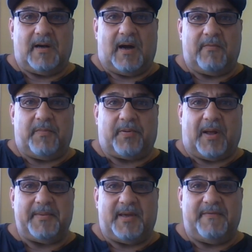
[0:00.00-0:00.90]
I will
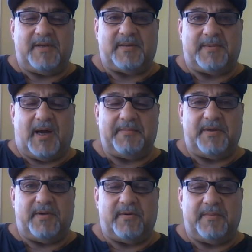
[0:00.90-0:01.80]
probably give you some time to
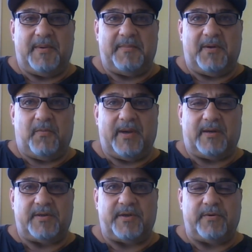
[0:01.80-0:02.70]
do it, maybe a week or
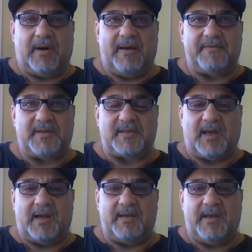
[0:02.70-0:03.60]
two. I haven't
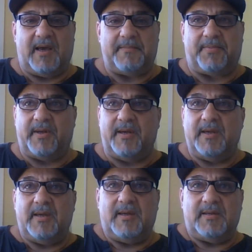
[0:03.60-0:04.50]
decided yet, but
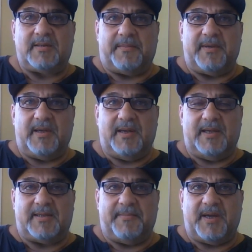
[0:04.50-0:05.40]
some of you
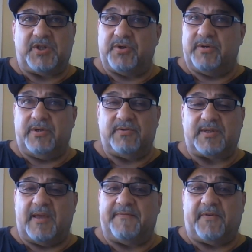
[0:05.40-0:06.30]
need to make sure you
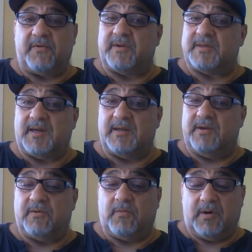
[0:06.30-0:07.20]
stay focused on
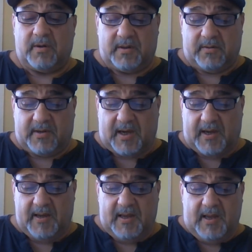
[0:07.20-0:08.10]
your work, okay?
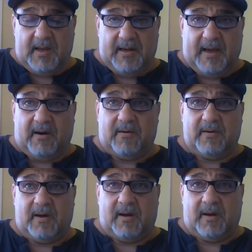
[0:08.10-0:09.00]
Now,
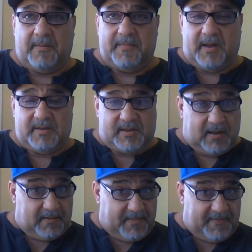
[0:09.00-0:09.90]
as still
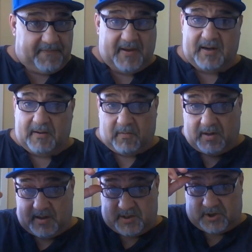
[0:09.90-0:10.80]
a Met fan, I
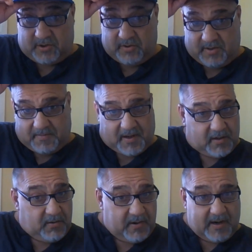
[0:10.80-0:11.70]
wanted to show you my
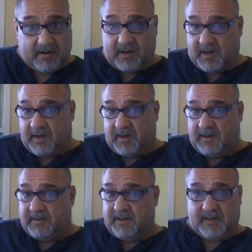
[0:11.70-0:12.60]
new haircut. I
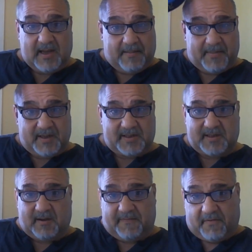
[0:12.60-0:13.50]
did that
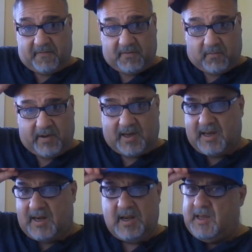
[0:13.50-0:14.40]
myself over the weekend.